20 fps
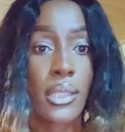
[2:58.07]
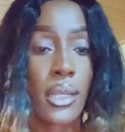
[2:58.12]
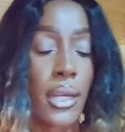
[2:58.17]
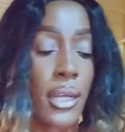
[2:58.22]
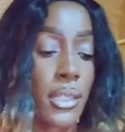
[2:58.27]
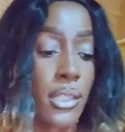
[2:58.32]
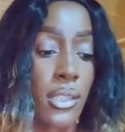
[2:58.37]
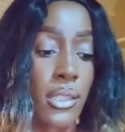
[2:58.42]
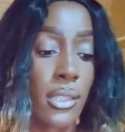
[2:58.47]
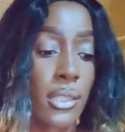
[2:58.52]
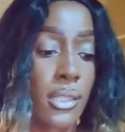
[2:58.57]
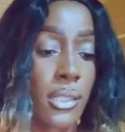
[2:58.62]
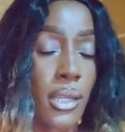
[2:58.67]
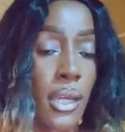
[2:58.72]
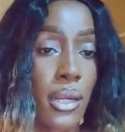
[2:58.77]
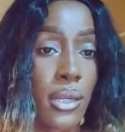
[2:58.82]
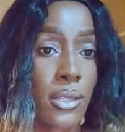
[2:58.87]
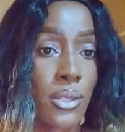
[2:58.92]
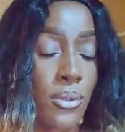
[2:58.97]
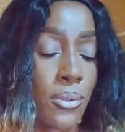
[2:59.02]
that I just
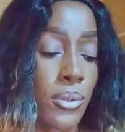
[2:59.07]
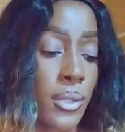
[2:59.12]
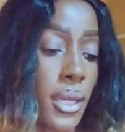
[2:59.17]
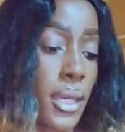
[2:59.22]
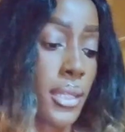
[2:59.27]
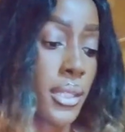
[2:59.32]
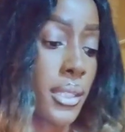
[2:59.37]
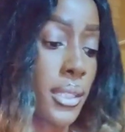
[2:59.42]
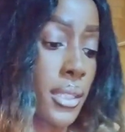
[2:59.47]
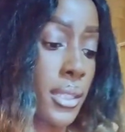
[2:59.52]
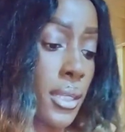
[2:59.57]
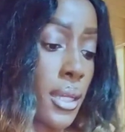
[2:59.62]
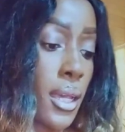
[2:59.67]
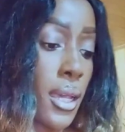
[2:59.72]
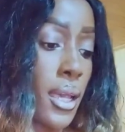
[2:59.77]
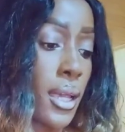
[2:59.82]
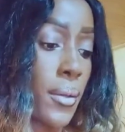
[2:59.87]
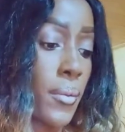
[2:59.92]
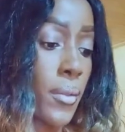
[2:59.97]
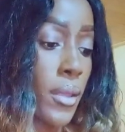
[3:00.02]
decided to get.
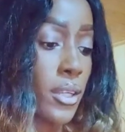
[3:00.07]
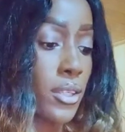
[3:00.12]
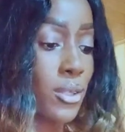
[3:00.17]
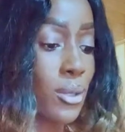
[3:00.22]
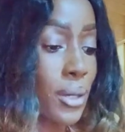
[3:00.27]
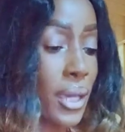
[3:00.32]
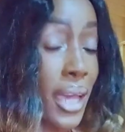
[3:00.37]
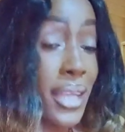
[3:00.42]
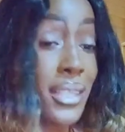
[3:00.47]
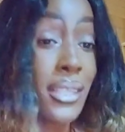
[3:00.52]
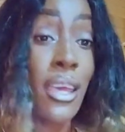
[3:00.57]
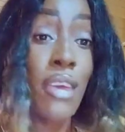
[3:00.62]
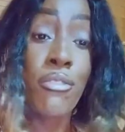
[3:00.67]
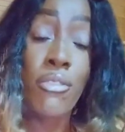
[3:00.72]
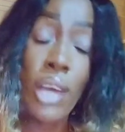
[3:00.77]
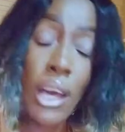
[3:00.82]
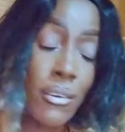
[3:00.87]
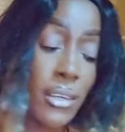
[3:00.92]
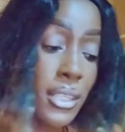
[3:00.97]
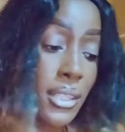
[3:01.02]
So guys, if
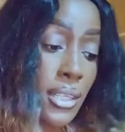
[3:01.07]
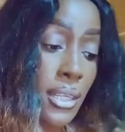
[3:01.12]
you haven't